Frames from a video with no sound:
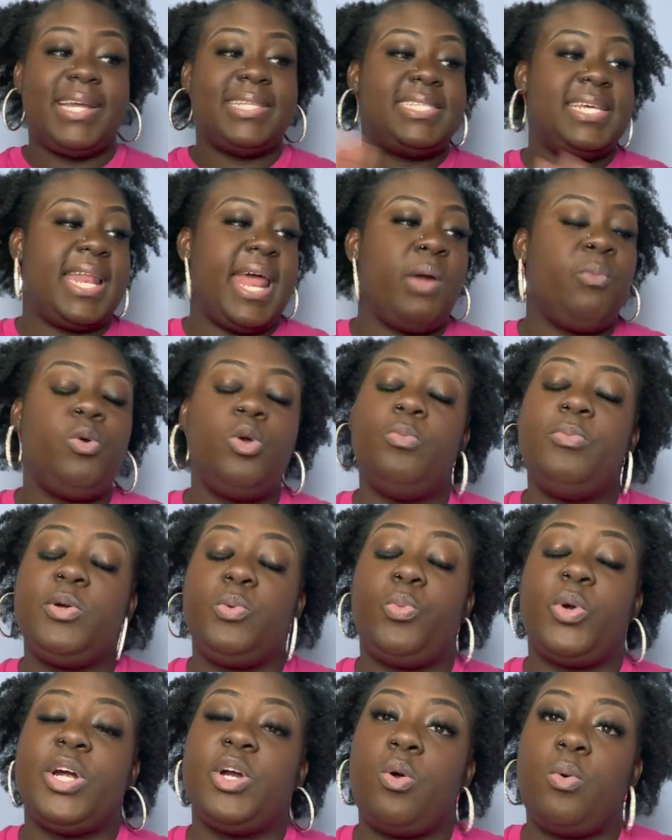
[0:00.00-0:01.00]
And today we'll,
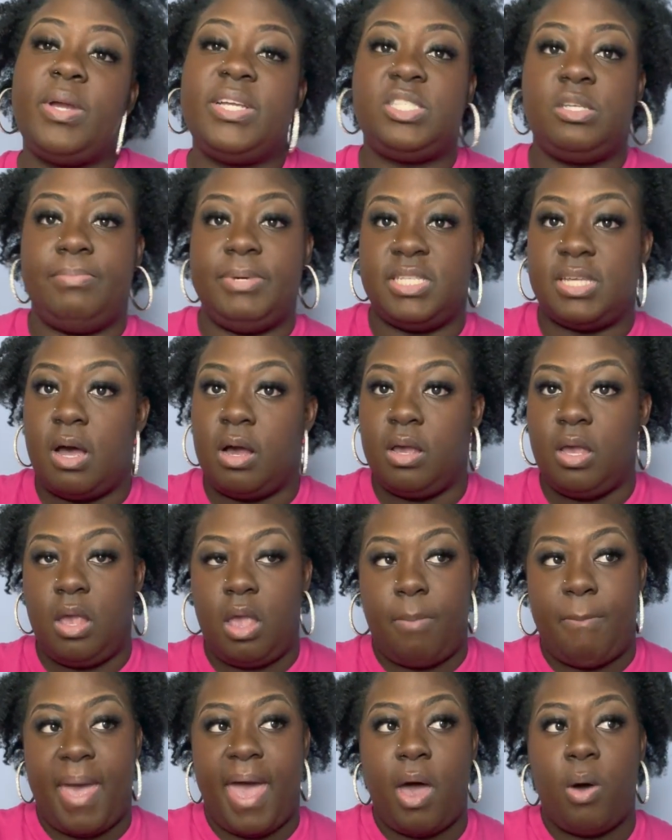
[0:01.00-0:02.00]
we're going to be
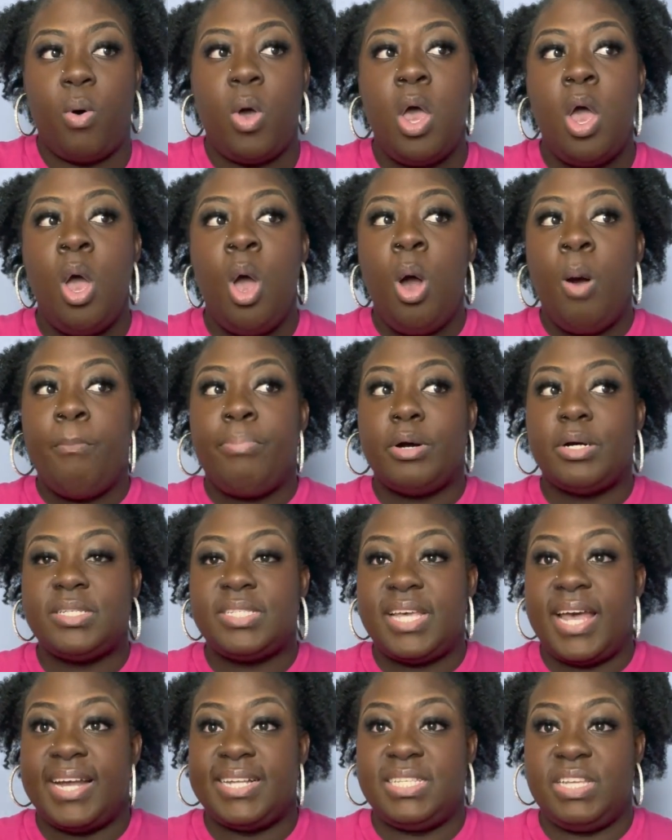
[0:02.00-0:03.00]
talking about
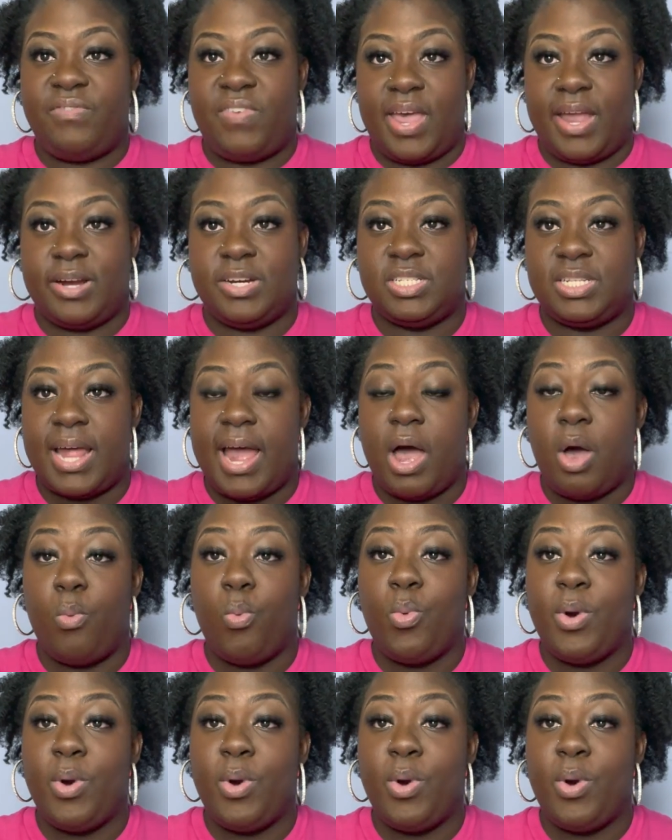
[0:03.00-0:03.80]
protective hairstyle.